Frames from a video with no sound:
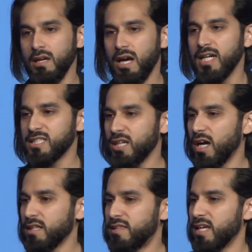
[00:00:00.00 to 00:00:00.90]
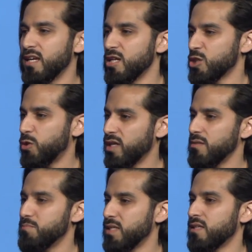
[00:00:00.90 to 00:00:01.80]
I saw that they treated
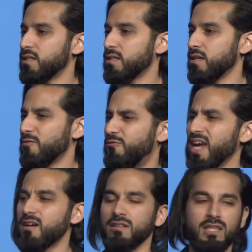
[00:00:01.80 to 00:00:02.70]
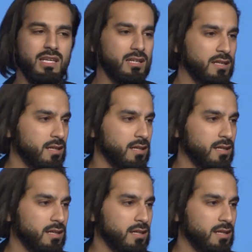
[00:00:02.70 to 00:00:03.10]
me fairly.